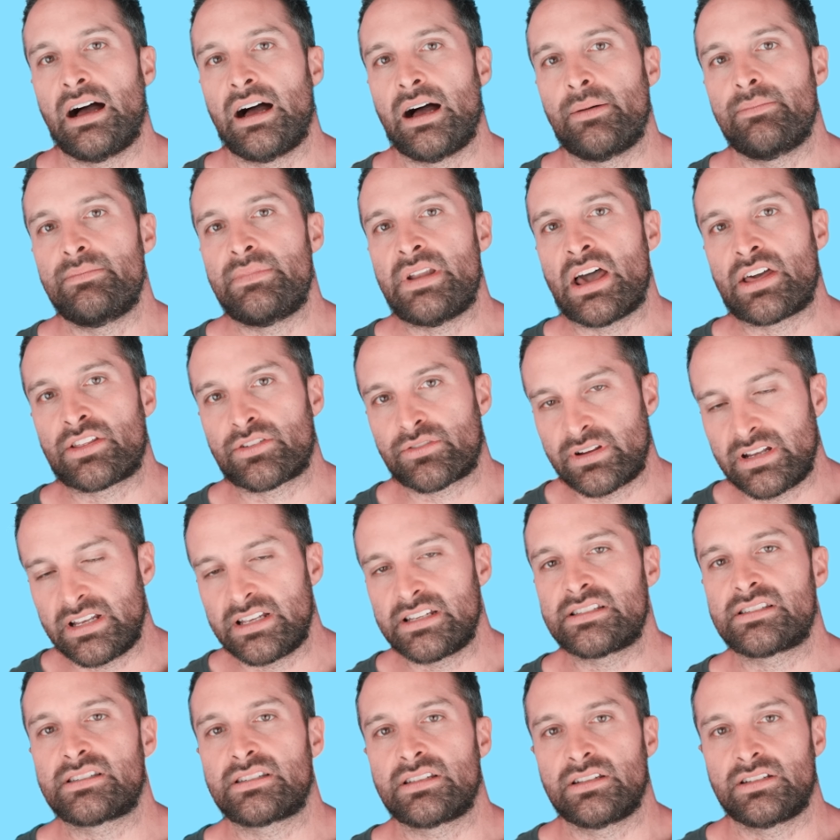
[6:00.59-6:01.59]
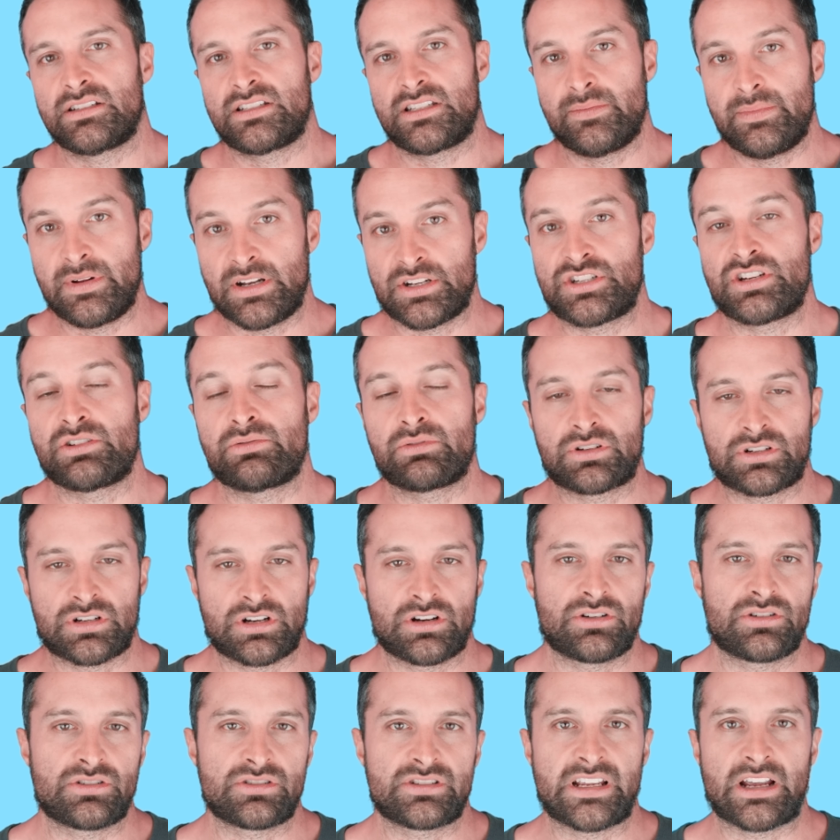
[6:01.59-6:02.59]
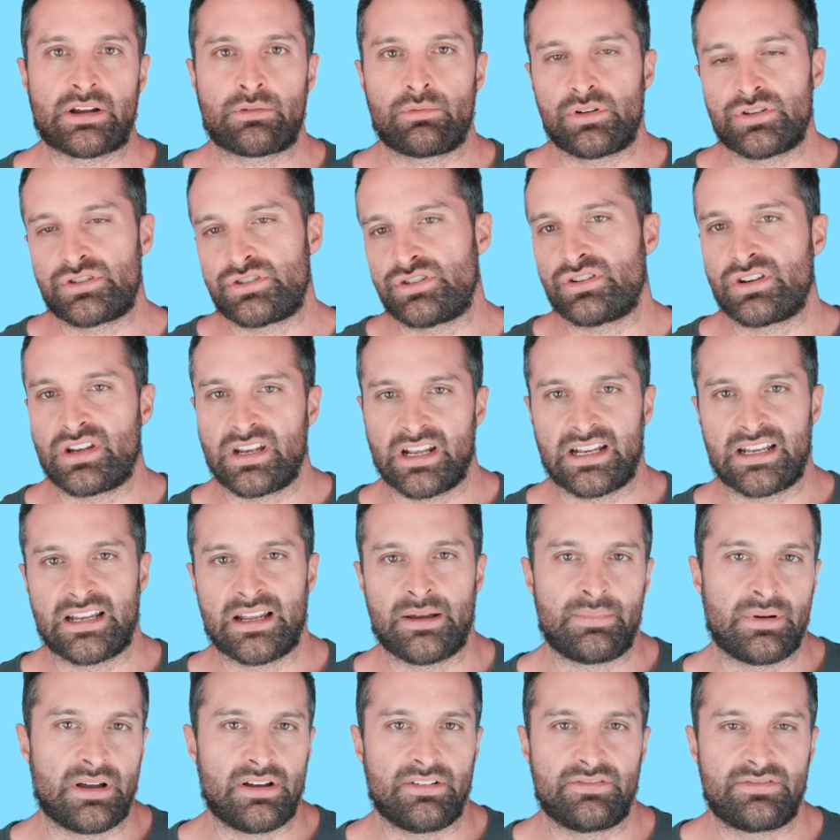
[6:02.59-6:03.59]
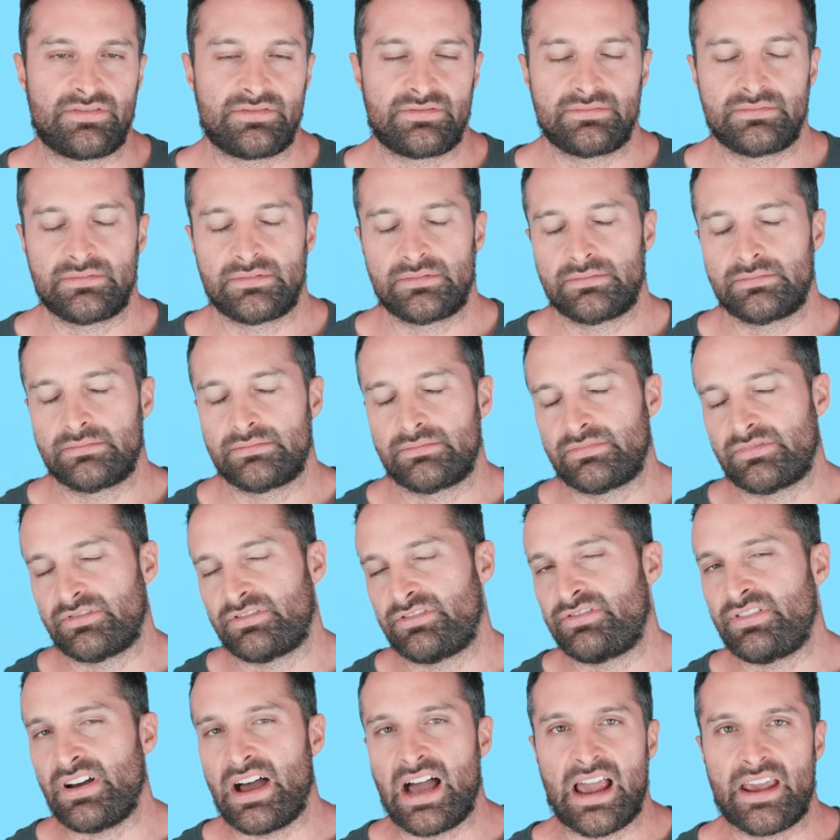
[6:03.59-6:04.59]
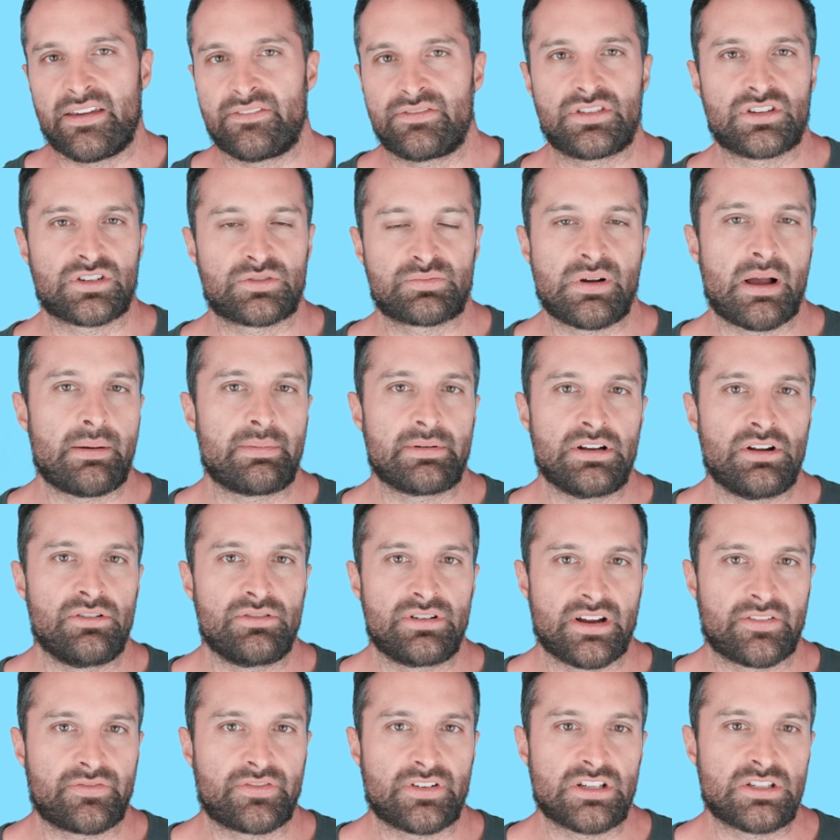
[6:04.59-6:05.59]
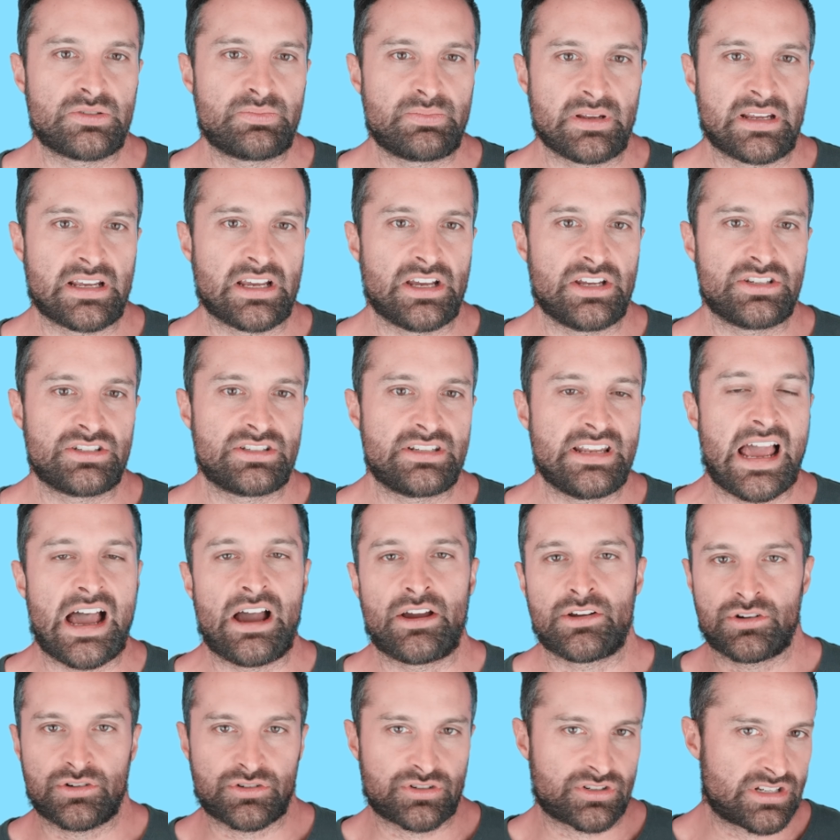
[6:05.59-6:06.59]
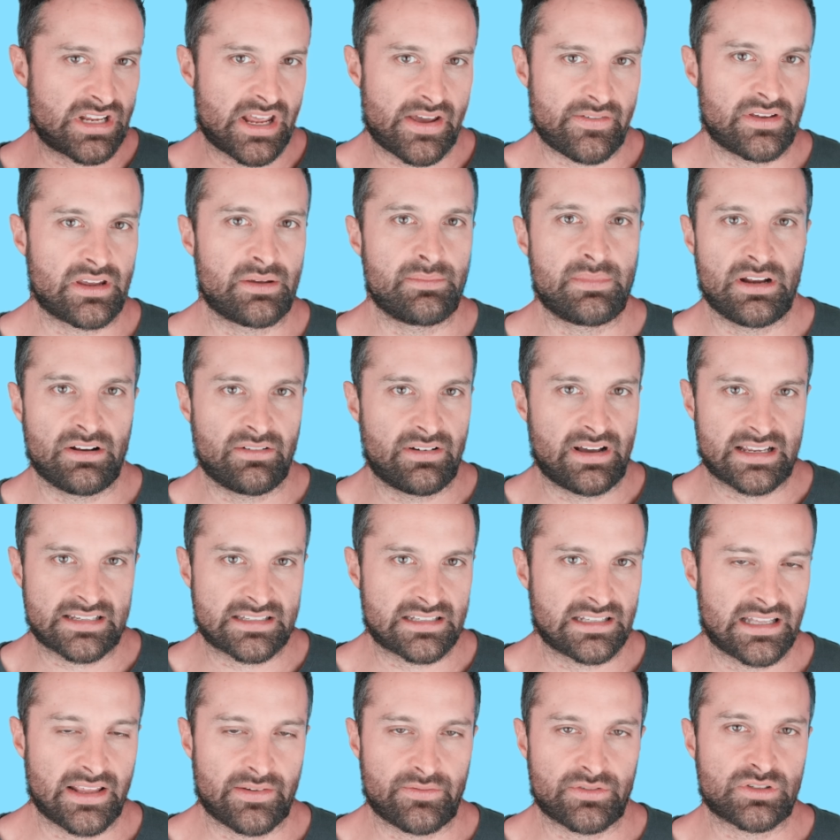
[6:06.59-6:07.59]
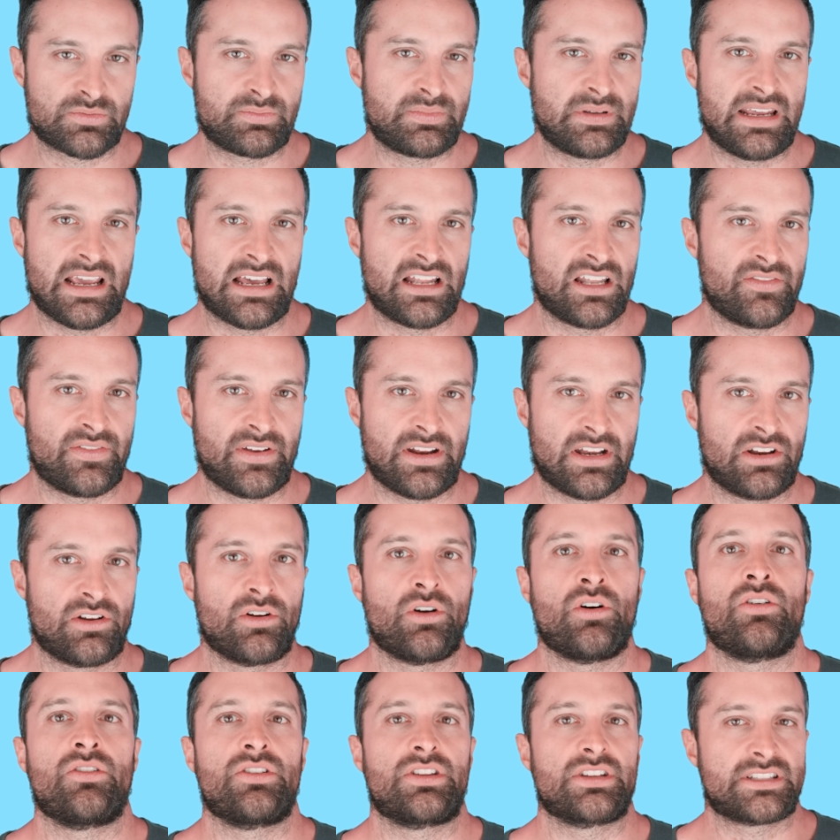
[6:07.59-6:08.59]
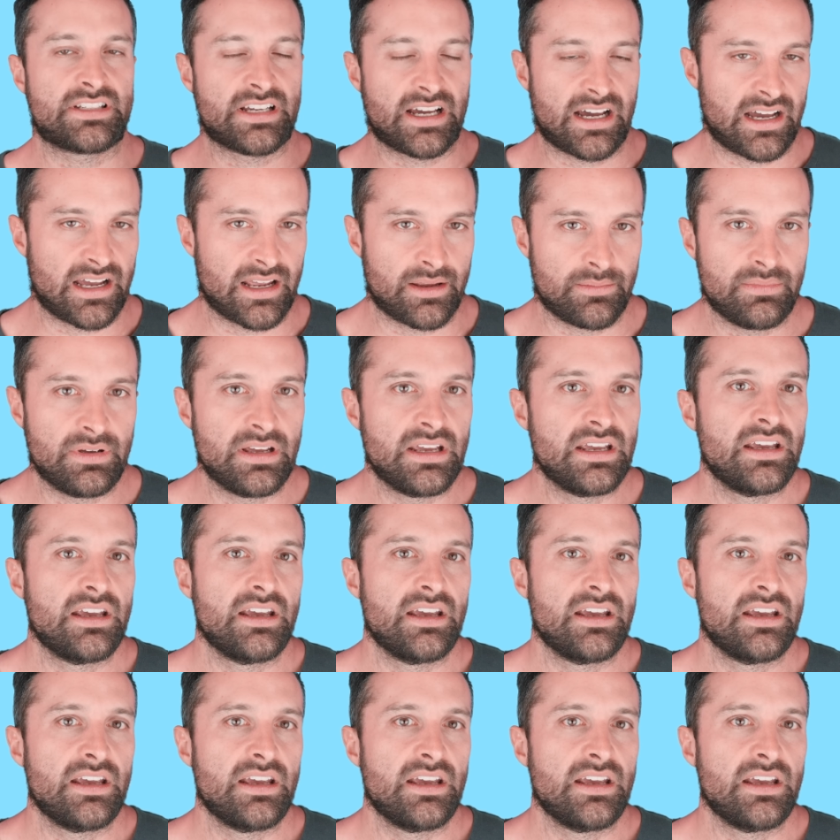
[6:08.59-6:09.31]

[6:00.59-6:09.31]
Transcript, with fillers: Now there is diminishing returns, like once you get above 5, there's probably no difference, because now you're just having amino acid levels be elevated all the time,